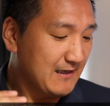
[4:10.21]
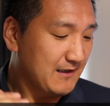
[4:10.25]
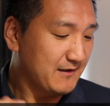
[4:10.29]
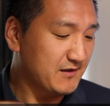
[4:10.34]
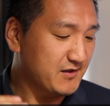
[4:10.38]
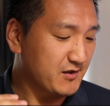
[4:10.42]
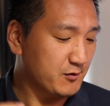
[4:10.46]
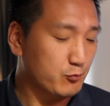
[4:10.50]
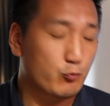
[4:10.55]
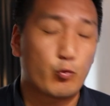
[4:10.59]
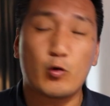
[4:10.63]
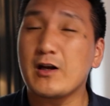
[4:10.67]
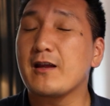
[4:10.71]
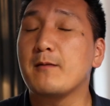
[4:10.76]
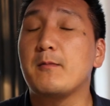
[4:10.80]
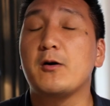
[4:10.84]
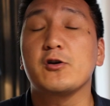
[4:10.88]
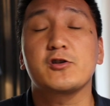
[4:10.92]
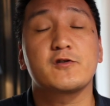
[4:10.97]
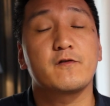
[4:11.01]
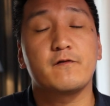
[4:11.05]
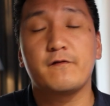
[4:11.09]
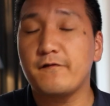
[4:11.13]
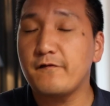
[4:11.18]
This is one of the
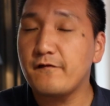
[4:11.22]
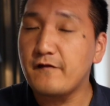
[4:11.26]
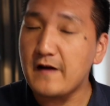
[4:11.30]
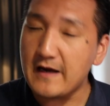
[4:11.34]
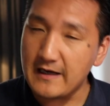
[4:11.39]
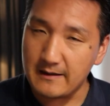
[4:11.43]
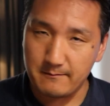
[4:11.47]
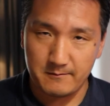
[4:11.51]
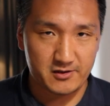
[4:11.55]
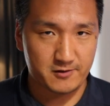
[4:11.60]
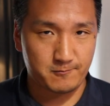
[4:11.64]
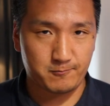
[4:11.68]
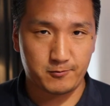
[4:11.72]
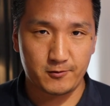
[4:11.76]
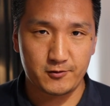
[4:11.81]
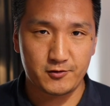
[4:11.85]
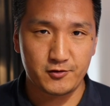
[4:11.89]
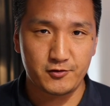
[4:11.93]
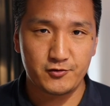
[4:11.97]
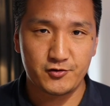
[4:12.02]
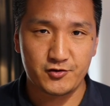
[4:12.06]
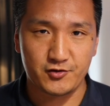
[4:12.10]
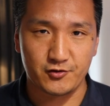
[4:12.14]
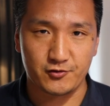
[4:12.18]
most famous
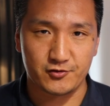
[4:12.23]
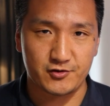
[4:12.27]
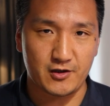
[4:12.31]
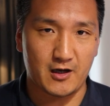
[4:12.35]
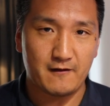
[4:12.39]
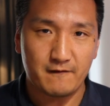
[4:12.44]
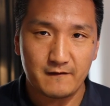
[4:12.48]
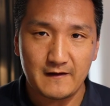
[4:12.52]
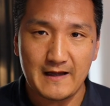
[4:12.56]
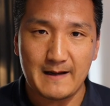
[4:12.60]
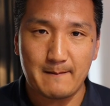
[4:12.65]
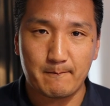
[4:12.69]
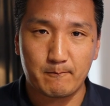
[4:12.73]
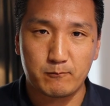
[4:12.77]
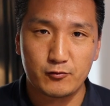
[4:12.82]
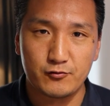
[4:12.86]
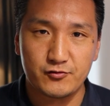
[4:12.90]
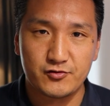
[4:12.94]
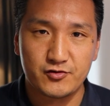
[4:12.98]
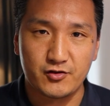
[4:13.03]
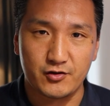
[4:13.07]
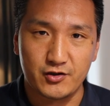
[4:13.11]
producers of Lambrusco.